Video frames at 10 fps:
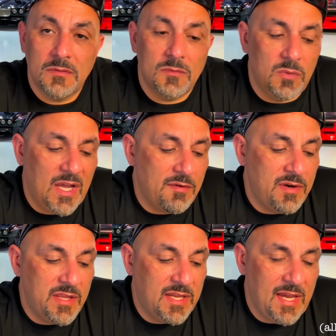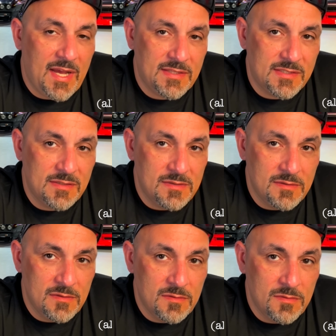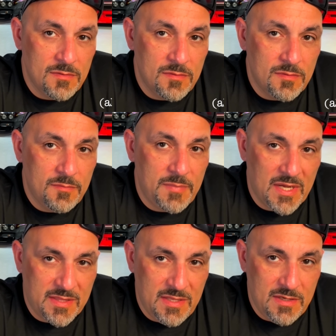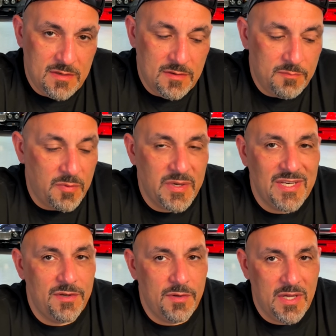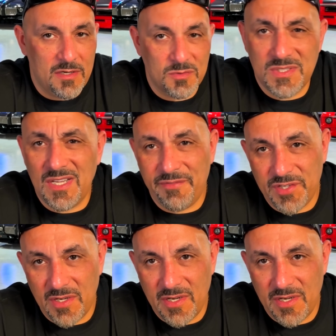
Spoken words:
We got rid of the cats. back then, but we didn't do headers. Still haven't done